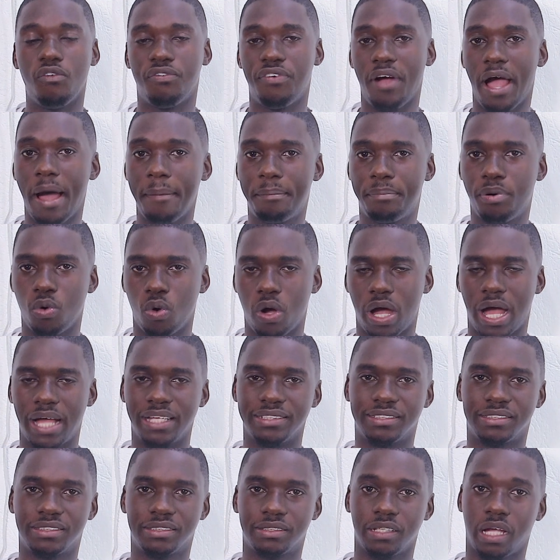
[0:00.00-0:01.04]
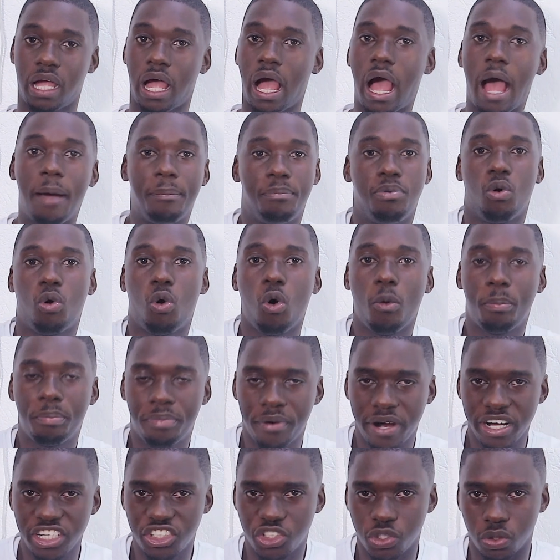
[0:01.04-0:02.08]
Apple as Apple
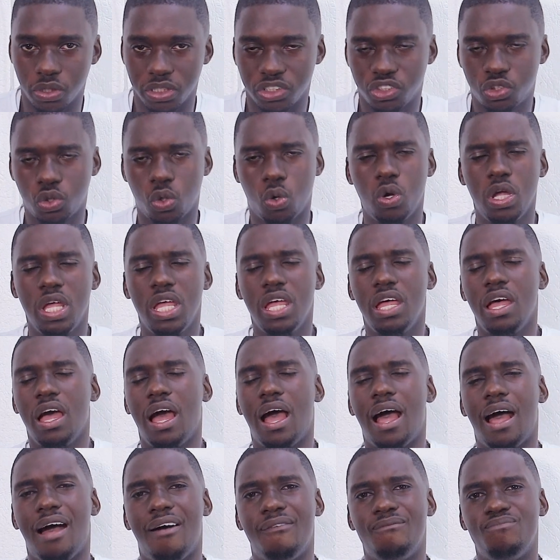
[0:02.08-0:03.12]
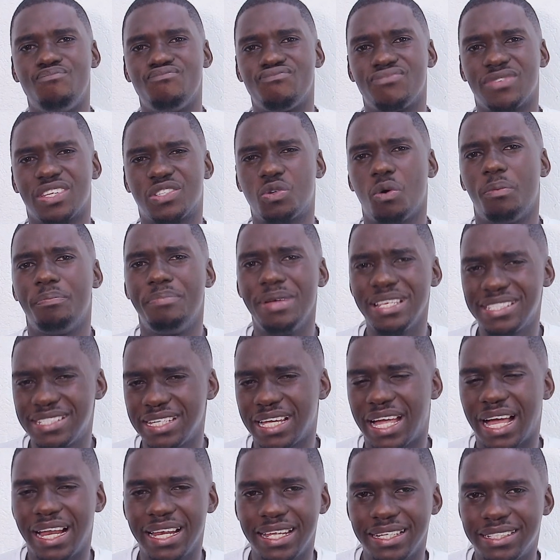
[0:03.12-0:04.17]
Corporation. So,
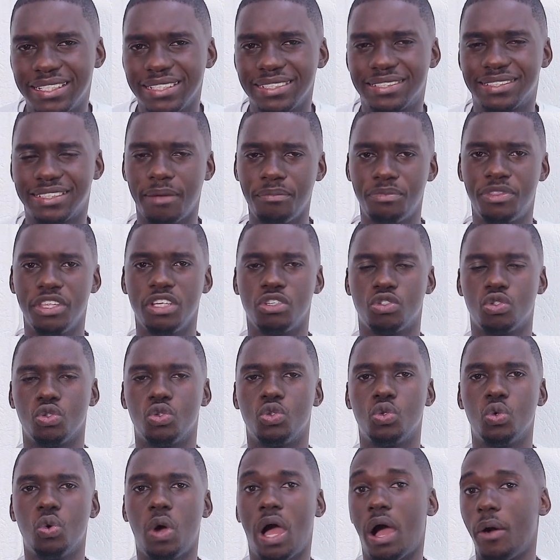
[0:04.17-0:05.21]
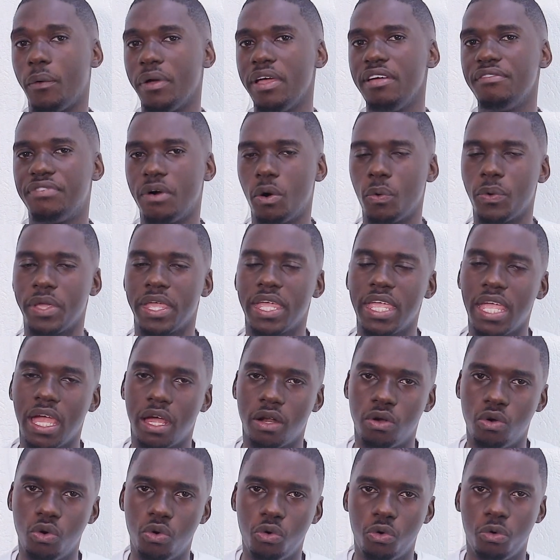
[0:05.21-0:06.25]
basically, it is something to do. However, we hear
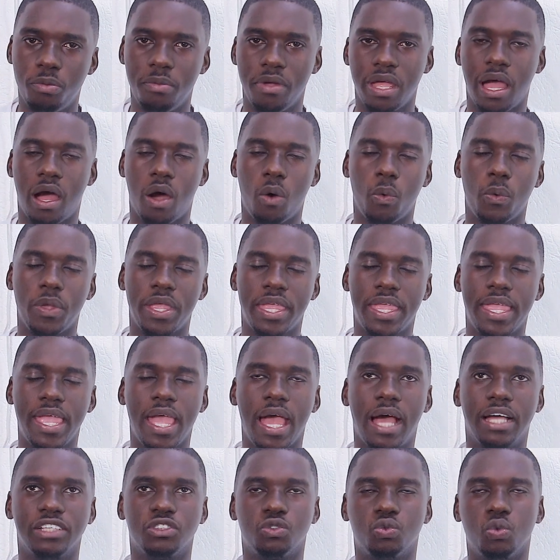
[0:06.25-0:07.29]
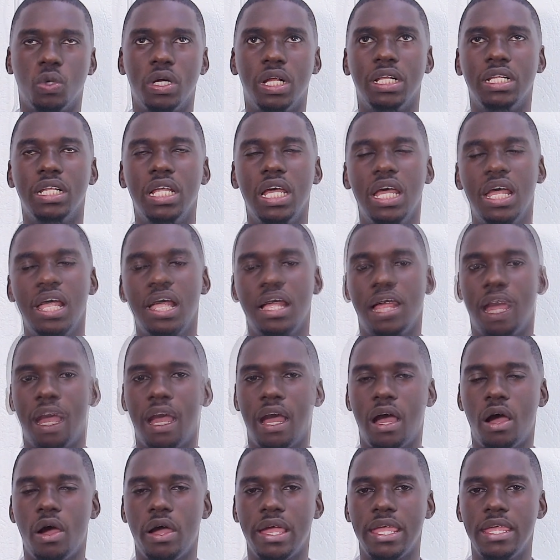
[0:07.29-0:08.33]
as well
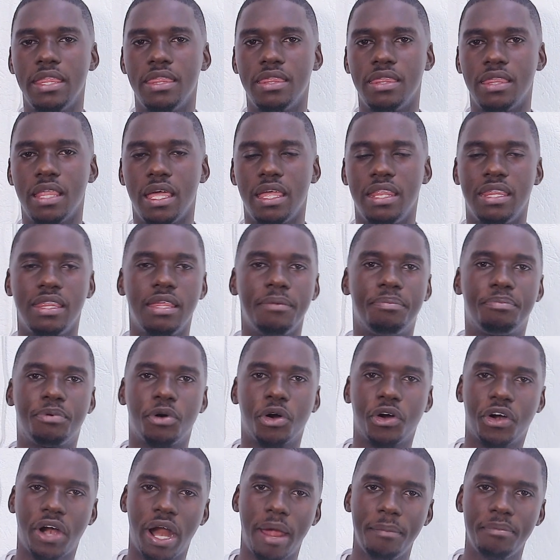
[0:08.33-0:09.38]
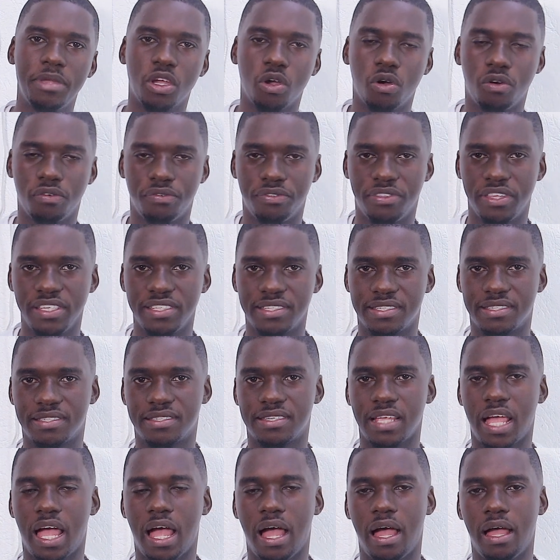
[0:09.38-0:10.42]
in the programming of these